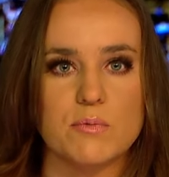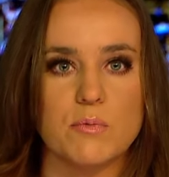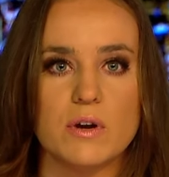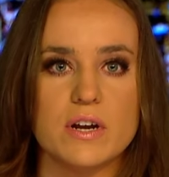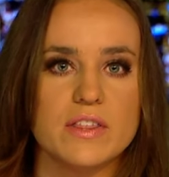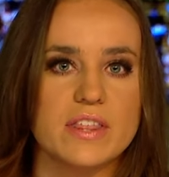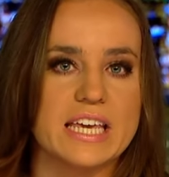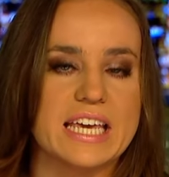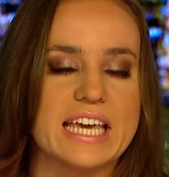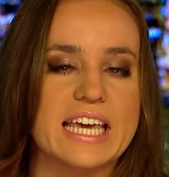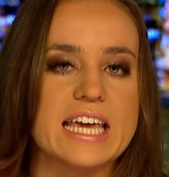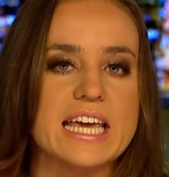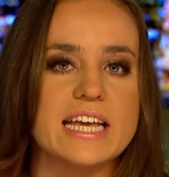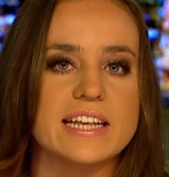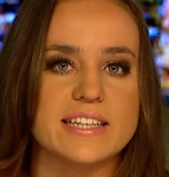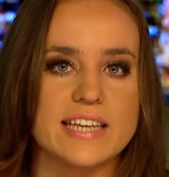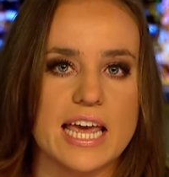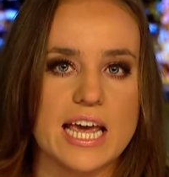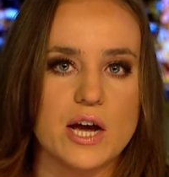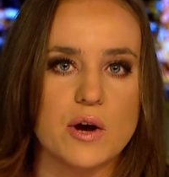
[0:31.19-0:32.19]
one of the
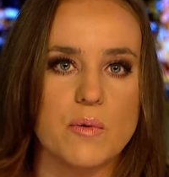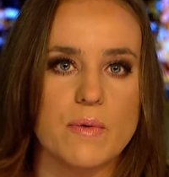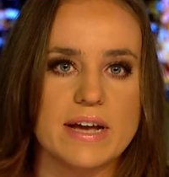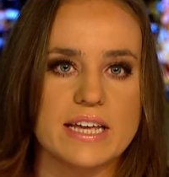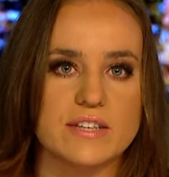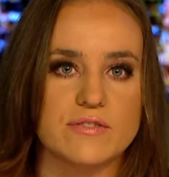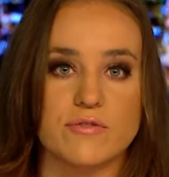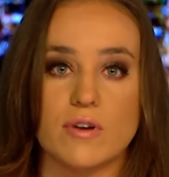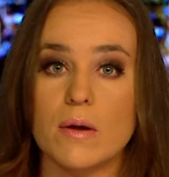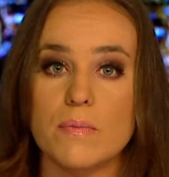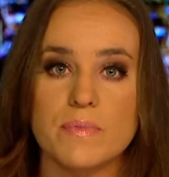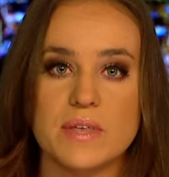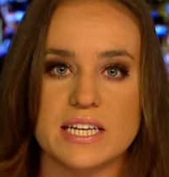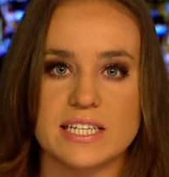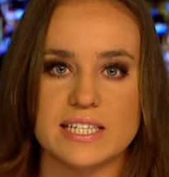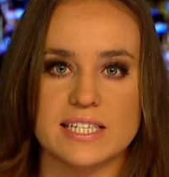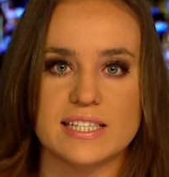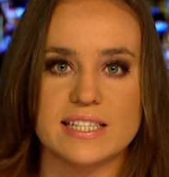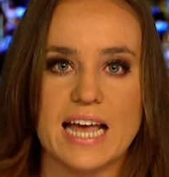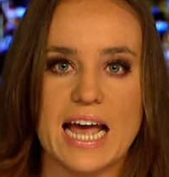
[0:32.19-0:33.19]
key takeaways from this is